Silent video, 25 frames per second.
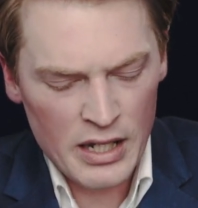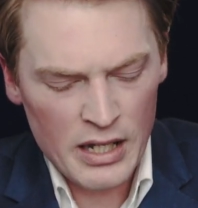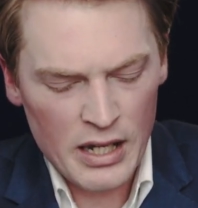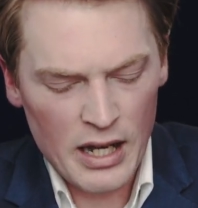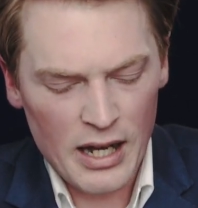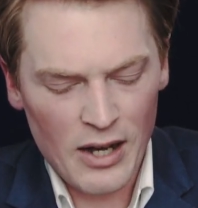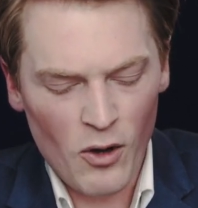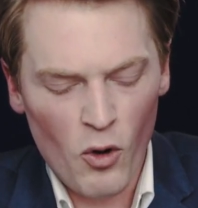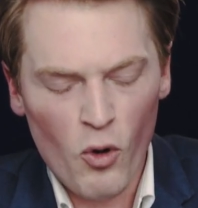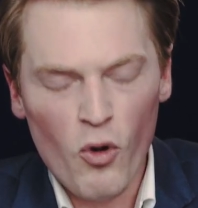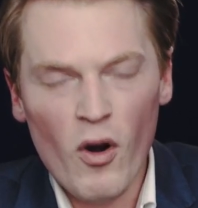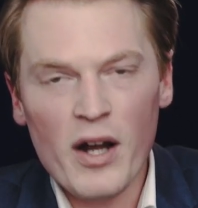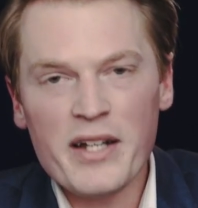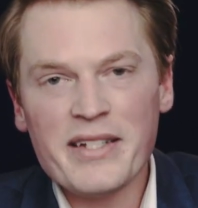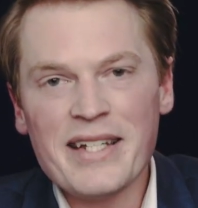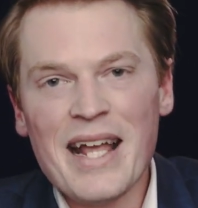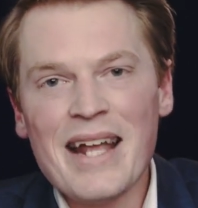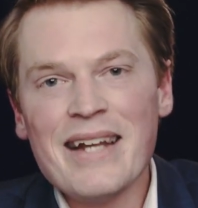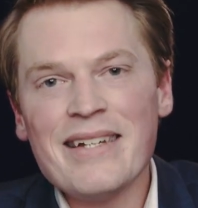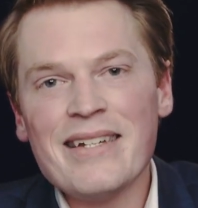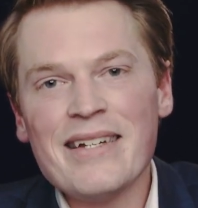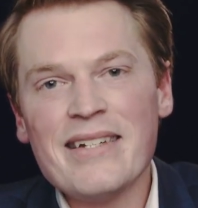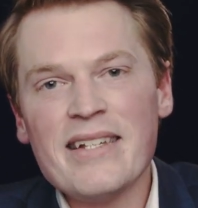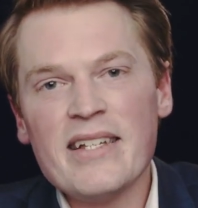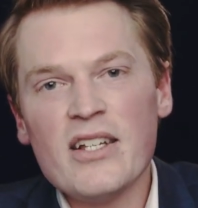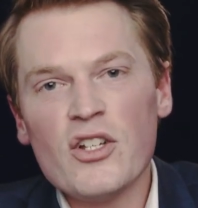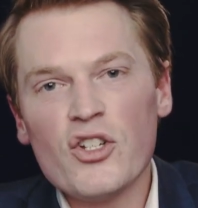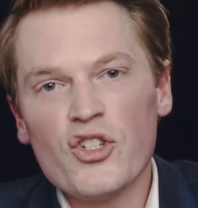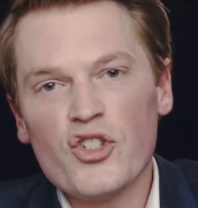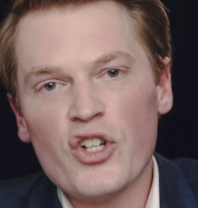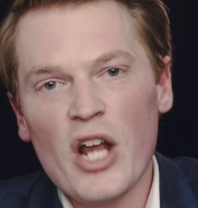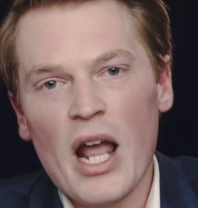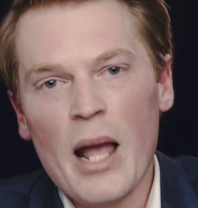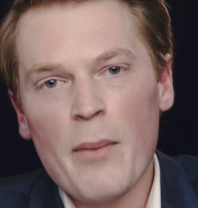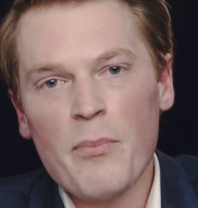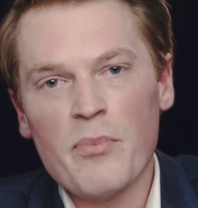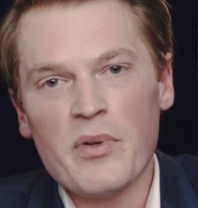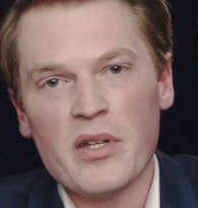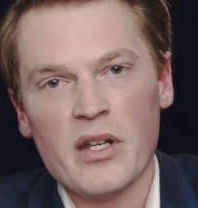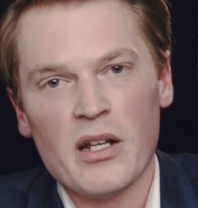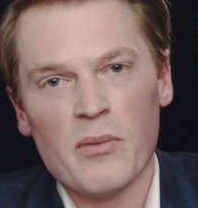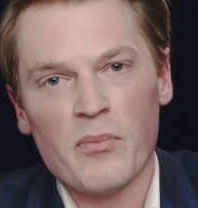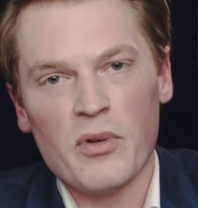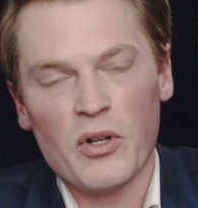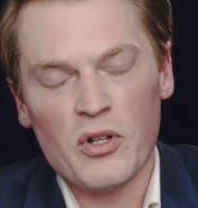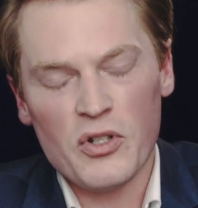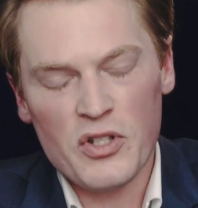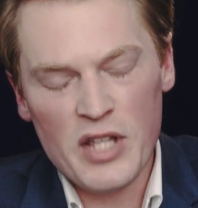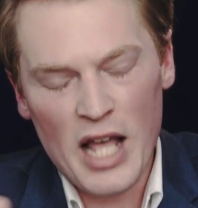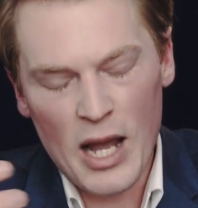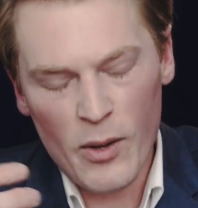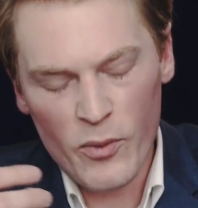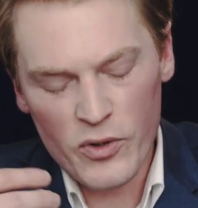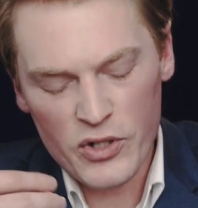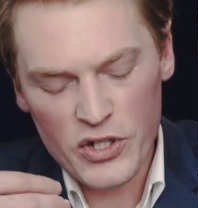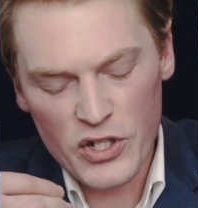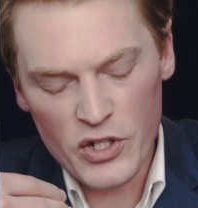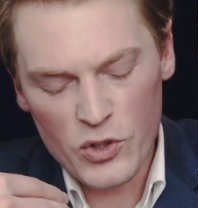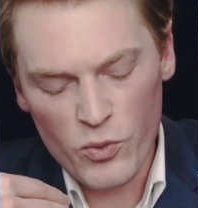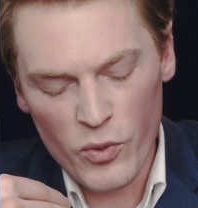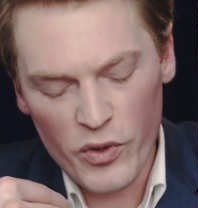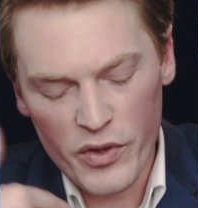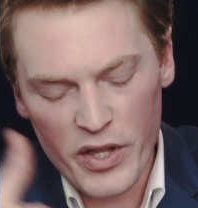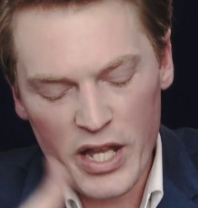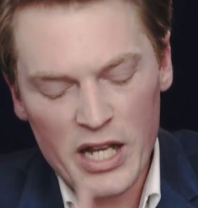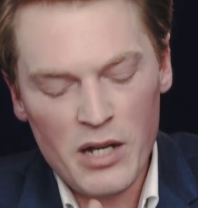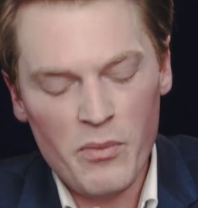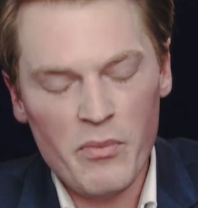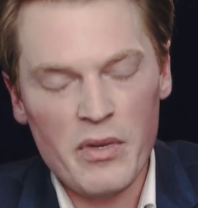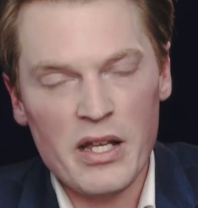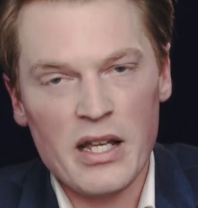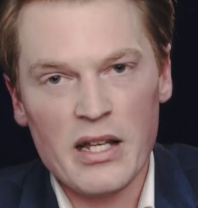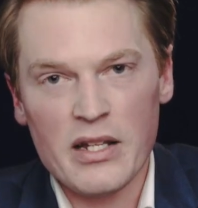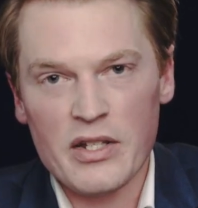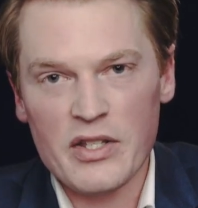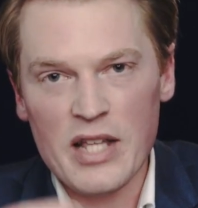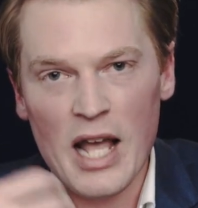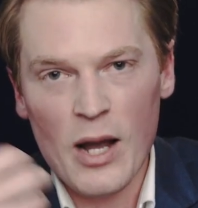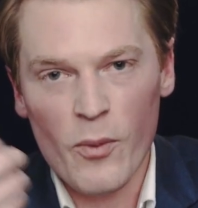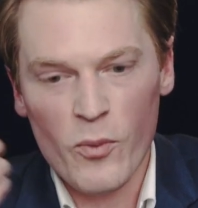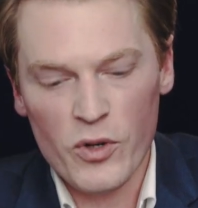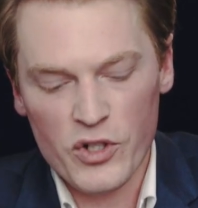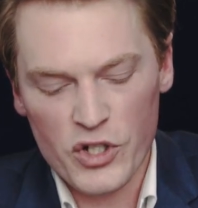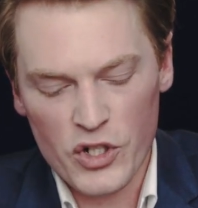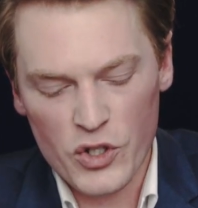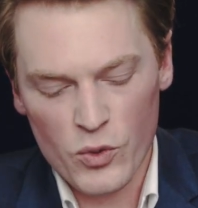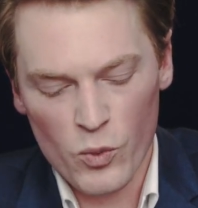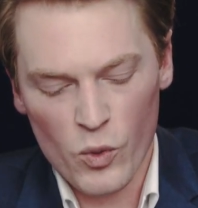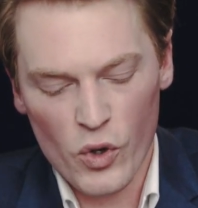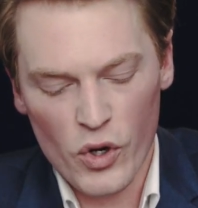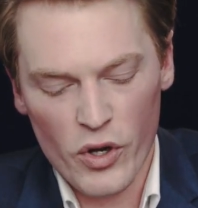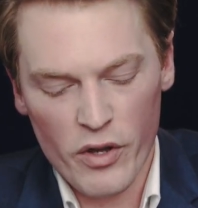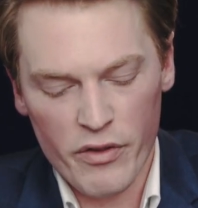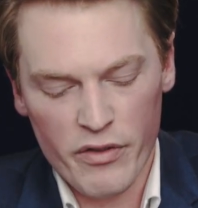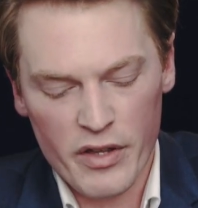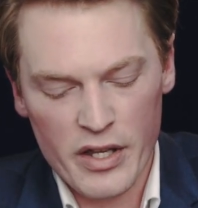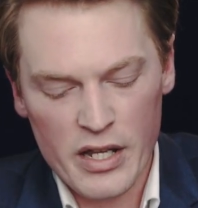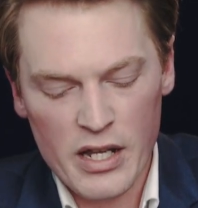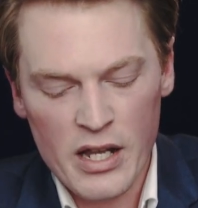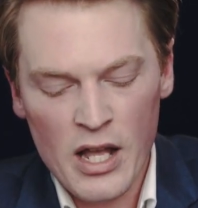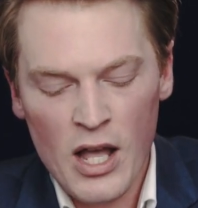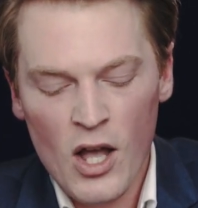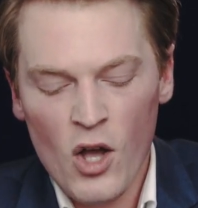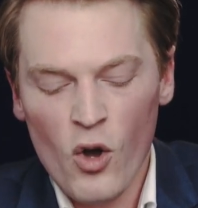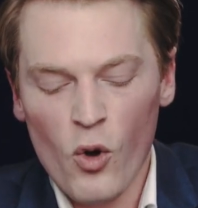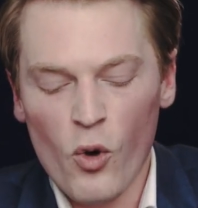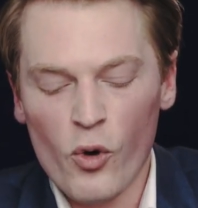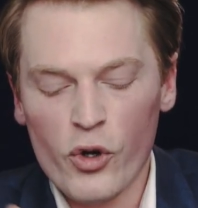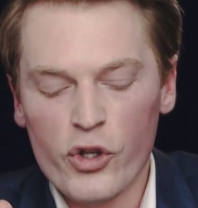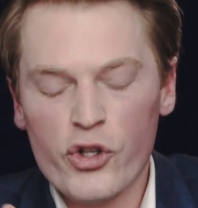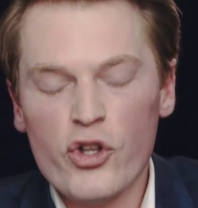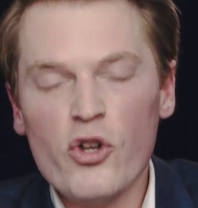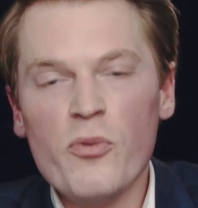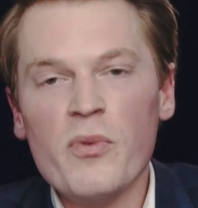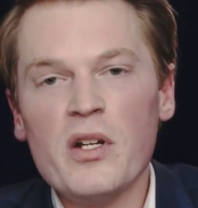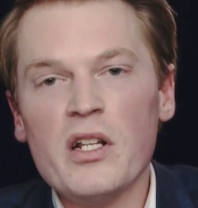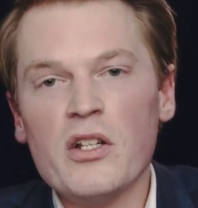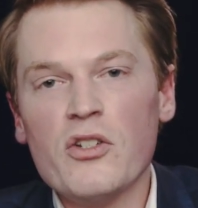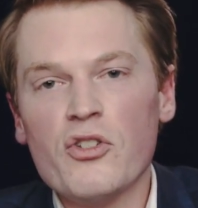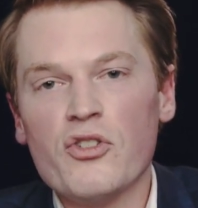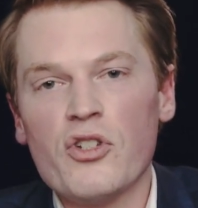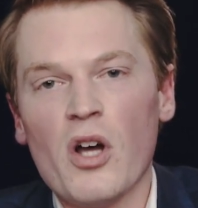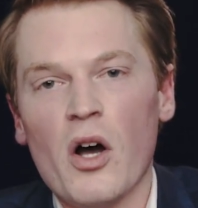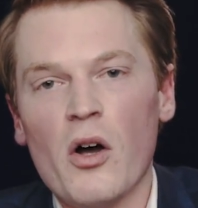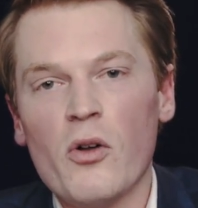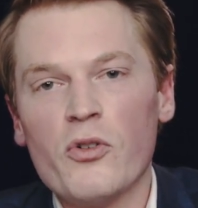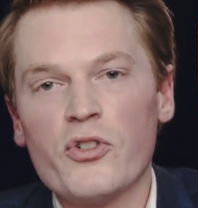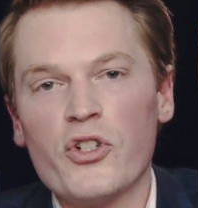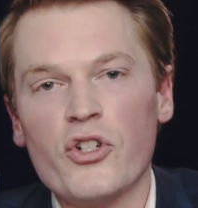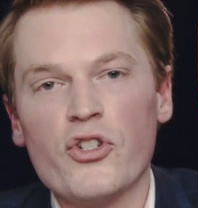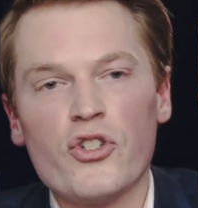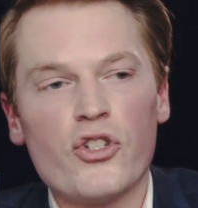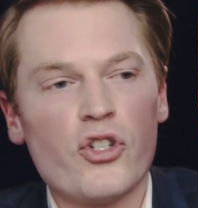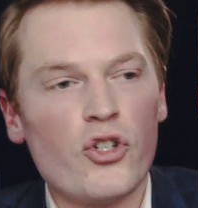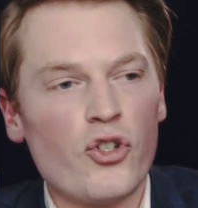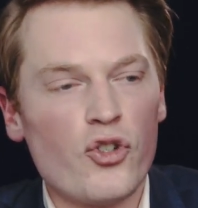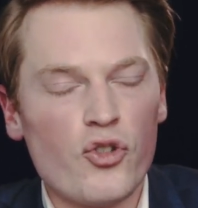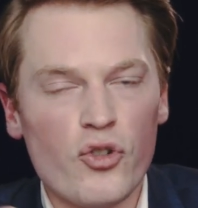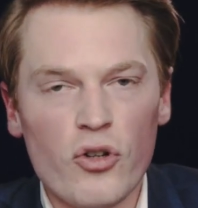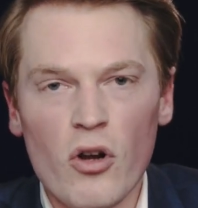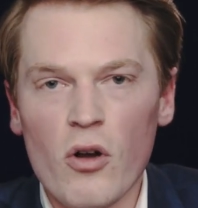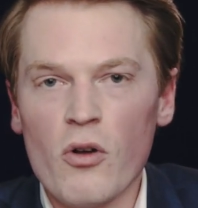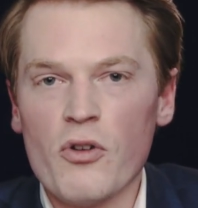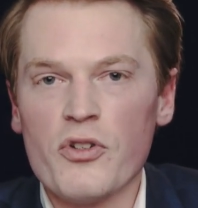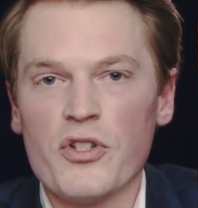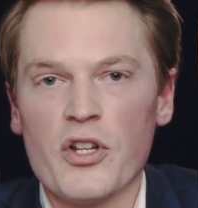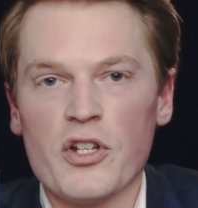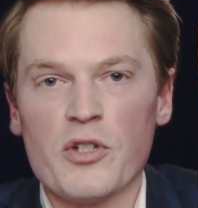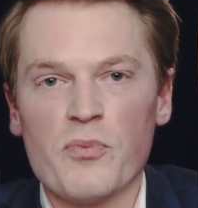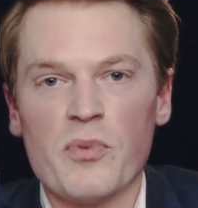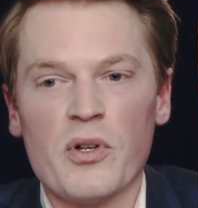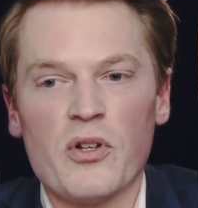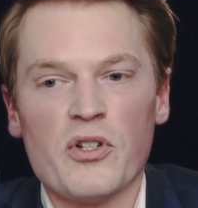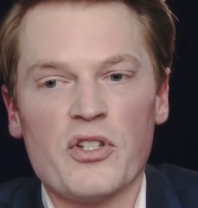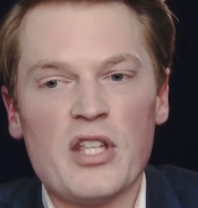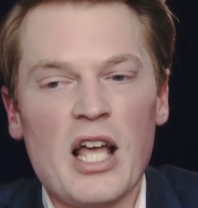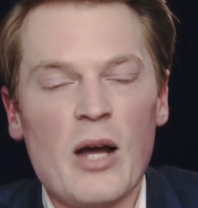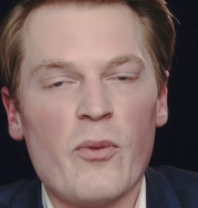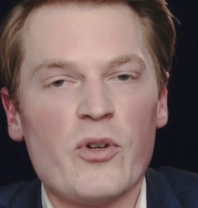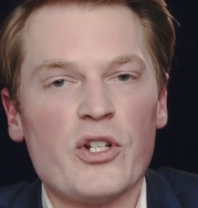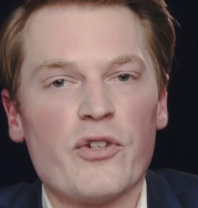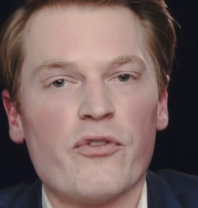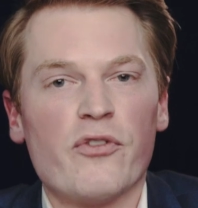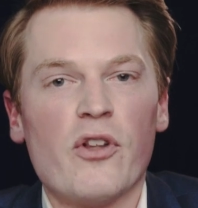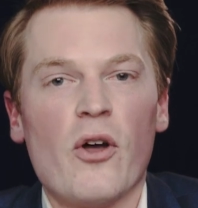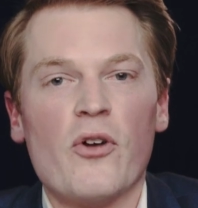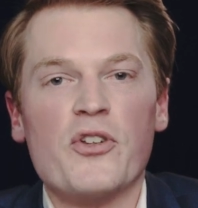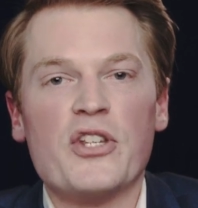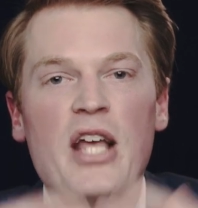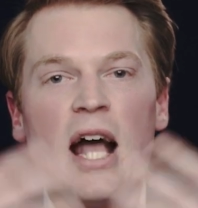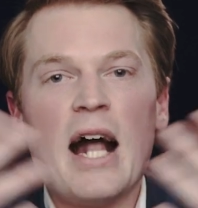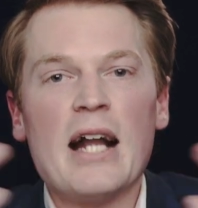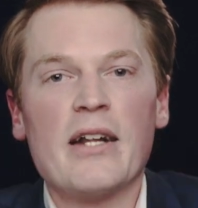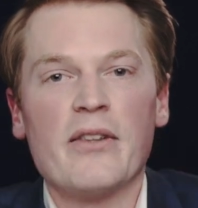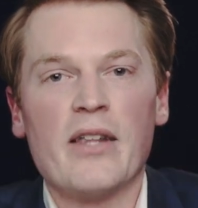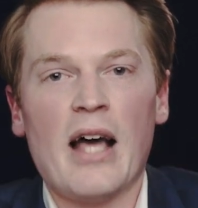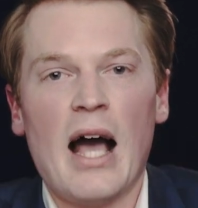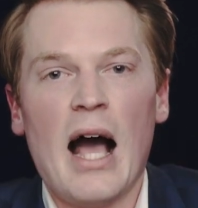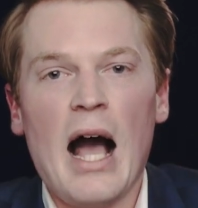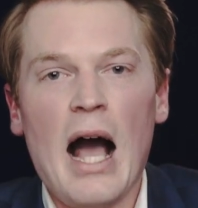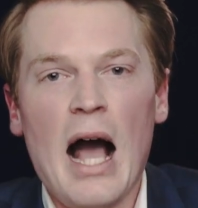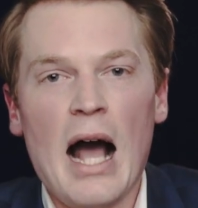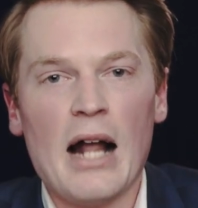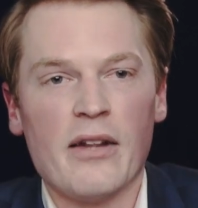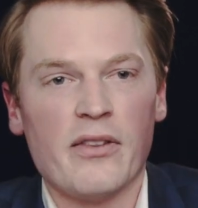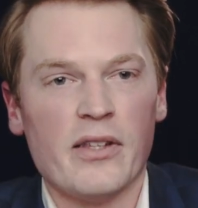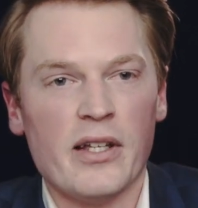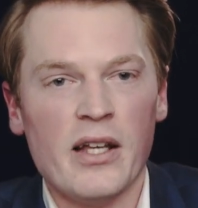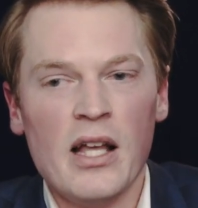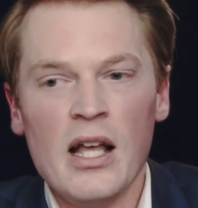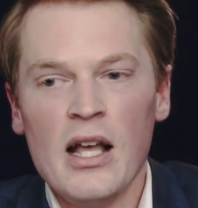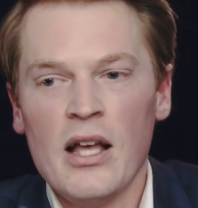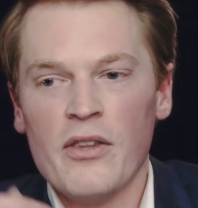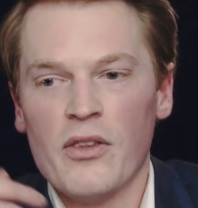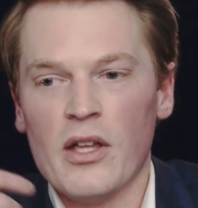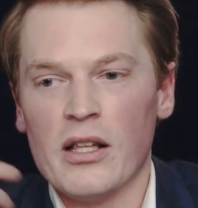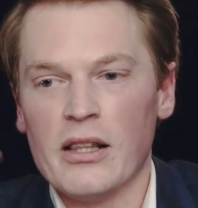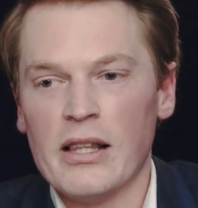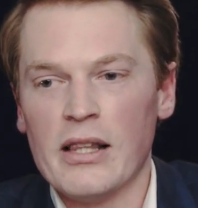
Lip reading: Or identity is championed because that which is within me is that which is worthy. Or human indulgence controls us because that which flows out of the heart, the